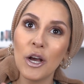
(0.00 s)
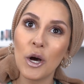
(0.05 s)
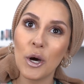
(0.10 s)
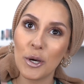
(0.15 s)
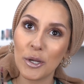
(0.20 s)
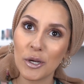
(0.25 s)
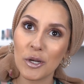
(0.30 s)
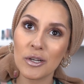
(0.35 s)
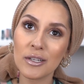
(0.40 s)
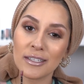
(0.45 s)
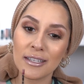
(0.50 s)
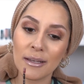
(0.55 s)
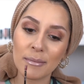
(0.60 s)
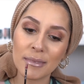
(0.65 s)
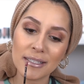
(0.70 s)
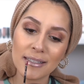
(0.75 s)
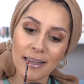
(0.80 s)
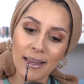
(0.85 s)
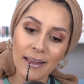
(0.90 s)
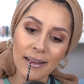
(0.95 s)
on a hot
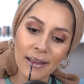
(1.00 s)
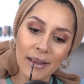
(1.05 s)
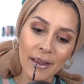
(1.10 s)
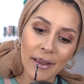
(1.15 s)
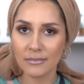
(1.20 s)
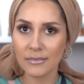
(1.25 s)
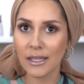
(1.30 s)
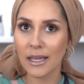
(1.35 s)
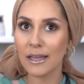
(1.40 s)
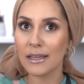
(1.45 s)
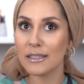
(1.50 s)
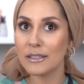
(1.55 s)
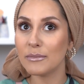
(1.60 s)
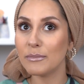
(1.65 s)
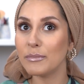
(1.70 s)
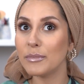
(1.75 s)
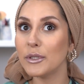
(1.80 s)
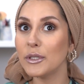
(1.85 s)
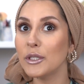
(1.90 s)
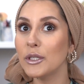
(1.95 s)
summer's day. That is
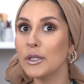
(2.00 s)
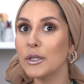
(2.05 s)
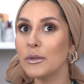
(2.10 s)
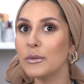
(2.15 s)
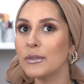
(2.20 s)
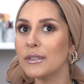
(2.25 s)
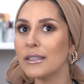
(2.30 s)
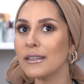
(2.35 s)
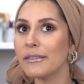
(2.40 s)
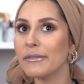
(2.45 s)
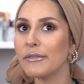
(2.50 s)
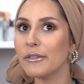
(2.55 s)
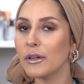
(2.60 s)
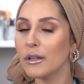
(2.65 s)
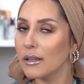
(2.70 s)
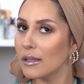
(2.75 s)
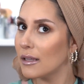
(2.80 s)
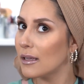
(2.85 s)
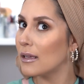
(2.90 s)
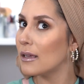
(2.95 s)

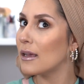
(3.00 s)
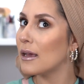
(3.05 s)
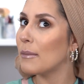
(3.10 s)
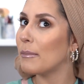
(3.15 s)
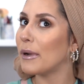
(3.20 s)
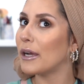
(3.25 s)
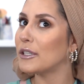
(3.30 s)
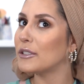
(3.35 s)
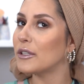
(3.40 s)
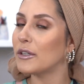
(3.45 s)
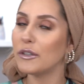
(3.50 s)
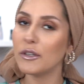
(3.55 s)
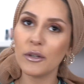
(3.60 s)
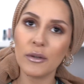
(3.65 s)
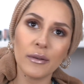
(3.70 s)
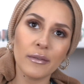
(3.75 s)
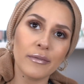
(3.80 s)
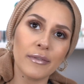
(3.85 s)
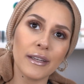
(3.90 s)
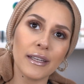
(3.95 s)
beautiful. But I don't know
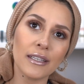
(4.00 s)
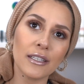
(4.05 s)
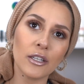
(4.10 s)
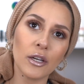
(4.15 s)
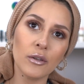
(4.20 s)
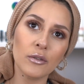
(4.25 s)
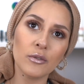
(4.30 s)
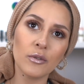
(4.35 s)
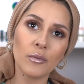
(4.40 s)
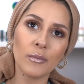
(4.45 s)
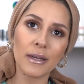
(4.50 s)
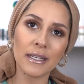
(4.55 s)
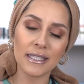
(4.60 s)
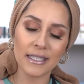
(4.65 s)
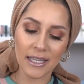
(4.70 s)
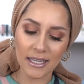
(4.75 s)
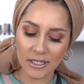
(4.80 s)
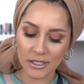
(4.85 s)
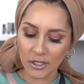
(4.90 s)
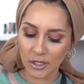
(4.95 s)
if it goes with my
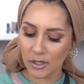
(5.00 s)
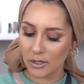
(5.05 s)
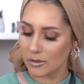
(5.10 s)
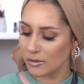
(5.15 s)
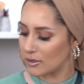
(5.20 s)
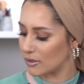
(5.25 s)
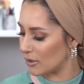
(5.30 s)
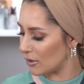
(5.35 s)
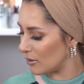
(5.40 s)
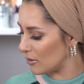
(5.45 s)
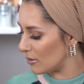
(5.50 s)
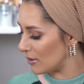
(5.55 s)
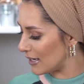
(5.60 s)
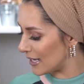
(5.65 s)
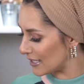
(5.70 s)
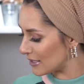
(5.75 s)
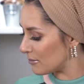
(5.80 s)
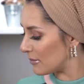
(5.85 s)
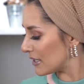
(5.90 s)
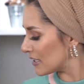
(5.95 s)
skin tone, so
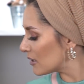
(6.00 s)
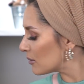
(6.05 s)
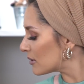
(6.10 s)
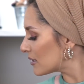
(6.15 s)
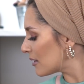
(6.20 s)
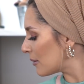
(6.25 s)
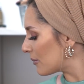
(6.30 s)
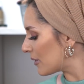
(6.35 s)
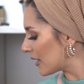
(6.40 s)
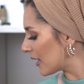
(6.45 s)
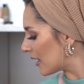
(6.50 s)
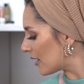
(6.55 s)
let's mix it with something